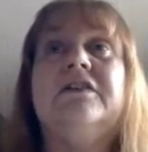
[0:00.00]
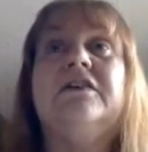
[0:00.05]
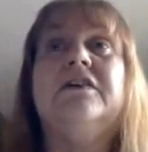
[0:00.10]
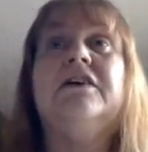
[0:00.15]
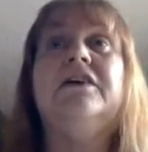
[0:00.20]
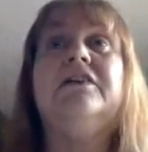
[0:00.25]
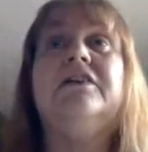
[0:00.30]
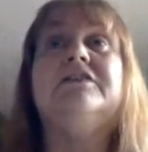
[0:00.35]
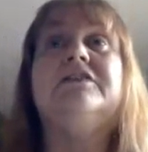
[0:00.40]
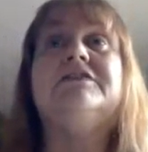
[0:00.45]

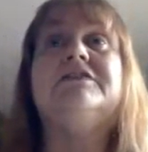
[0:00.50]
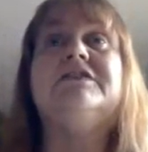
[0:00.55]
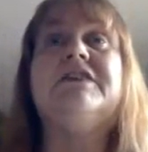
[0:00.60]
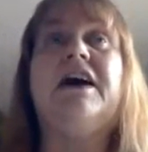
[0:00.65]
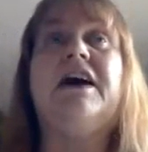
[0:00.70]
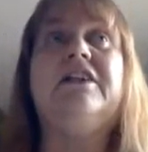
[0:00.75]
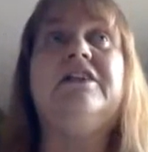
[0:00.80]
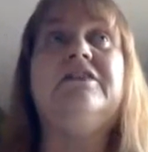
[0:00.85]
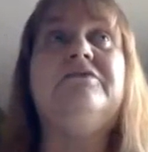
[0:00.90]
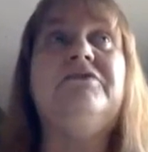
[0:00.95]
The
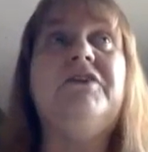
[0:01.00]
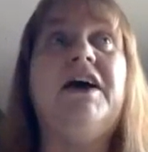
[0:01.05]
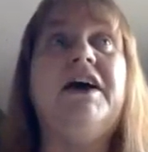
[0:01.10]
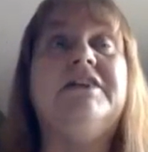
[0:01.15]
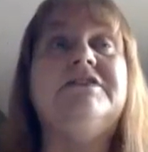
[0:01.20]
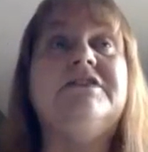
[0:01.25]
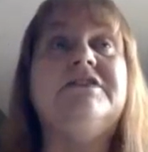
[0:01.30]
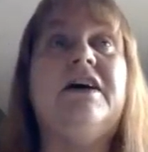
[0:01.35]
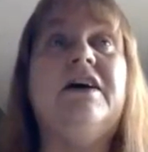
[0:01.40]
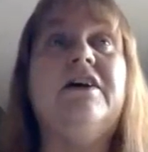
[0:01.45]
solid
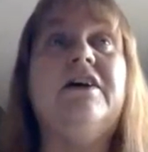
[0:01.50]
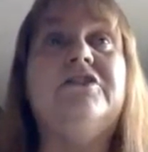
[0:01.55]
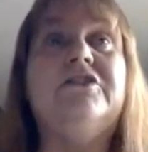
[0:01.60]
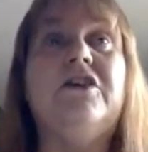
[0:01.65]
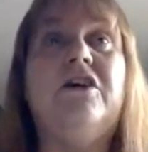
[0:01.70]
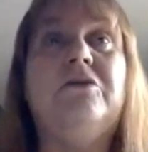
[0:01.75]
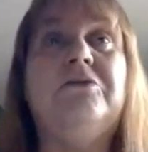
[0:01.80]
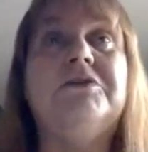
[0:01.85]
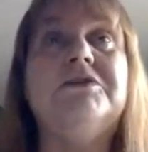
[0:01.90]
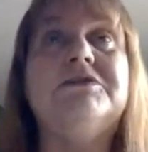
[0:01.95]
fats aren't
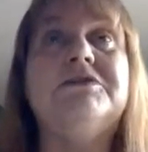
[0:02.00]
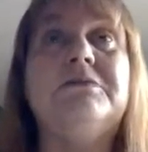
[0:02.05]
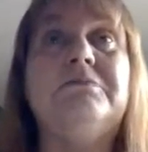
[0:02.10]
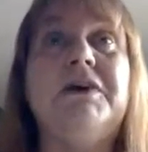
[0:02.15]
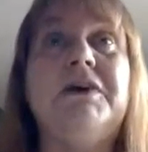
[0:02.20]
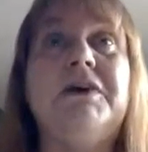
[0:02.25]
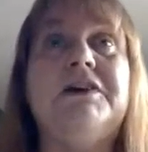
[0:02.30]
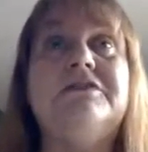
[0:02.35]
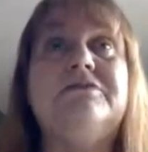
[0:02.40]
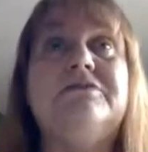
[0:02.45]
always the
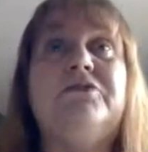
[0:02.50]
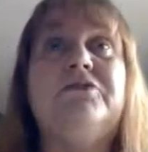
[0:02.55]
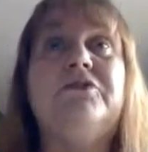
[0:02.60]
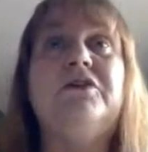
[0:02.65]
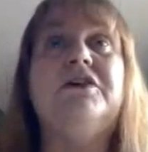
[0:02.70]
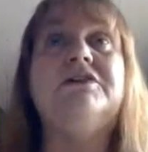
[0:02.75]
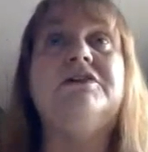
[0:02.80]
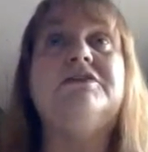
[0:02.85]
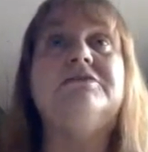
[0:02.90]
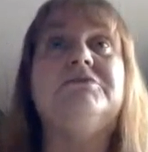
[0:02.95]
best for
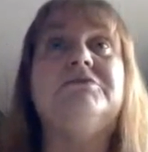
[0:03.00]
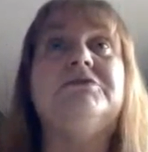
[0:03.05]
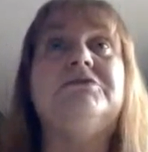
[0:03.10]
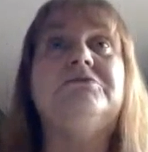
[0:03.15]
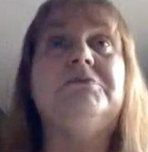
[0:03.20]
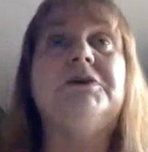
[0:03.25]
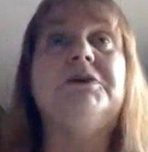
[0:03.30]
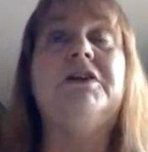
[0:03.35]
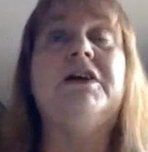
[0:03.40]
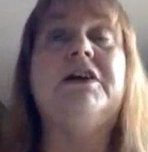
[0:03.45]
us, which
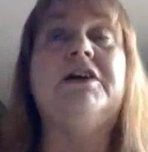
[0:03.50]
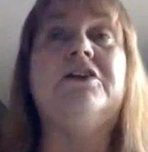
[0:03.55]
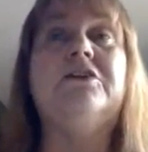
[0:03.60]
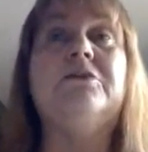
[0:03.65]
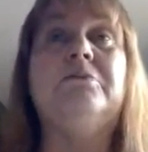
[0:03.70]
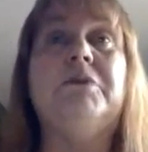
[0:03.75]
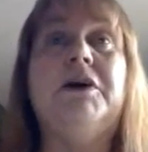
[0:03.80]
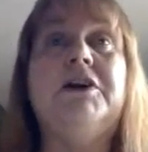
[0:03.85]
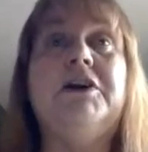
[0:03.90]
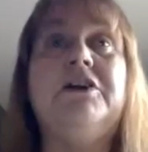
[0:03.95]
would be like your
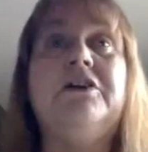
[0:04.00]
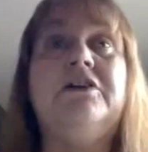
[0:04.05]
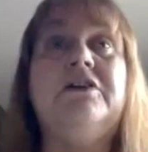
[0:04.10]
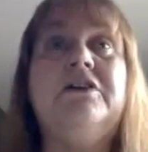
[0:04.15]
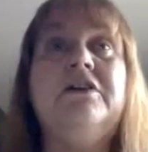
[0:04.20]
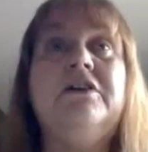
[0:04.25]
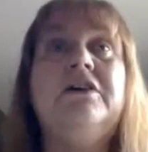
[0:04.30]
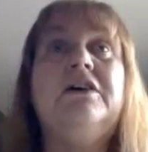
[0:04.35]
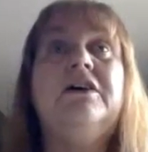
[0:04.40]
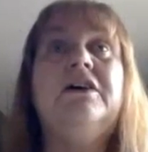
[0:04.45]
butter.
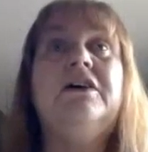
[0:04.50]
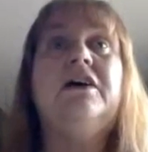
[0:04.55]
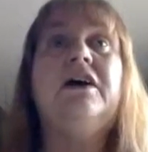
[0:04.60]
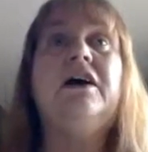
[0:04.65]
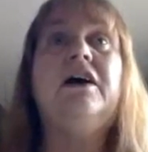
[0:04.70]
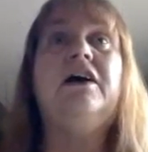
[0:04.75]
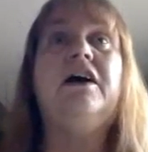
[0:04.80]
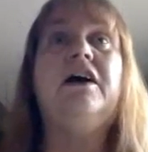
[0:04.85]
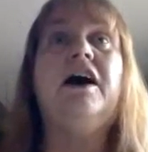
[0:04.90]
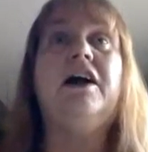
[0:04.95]

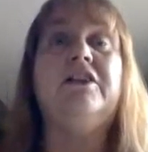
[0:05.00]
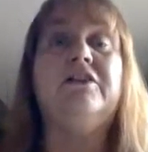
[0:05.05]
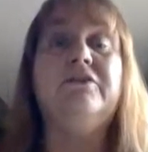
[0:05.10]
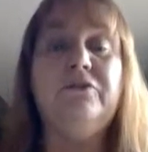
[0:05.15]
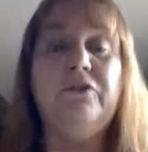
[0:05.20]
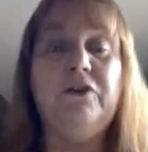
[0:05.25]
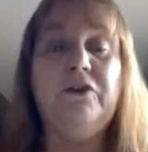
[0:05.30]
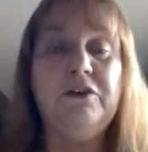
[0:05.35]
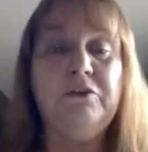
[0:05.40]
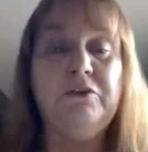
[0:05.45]

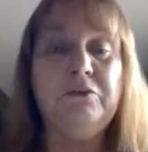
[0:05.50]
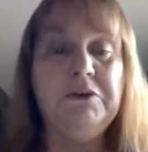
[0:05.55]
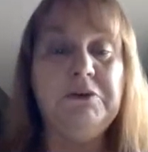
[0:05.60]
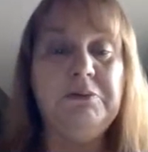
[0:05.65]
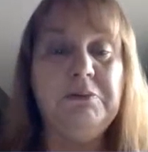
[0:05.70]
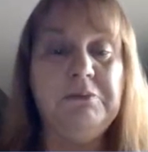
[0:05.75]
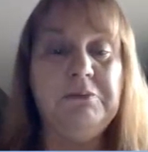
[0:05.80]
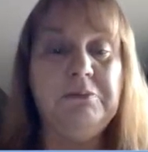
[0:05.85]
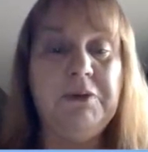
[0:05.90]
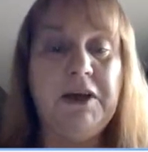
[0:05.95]
Olive oil would
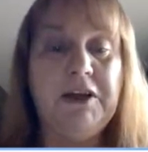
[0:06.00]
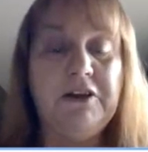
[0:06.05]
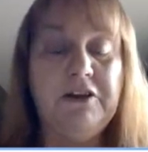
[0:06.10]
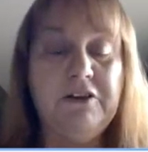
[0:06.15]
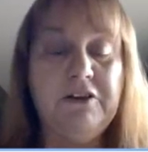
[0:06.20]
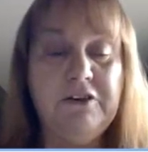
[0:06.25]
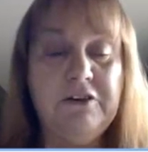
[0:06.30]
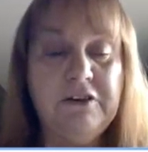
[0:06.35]
be better.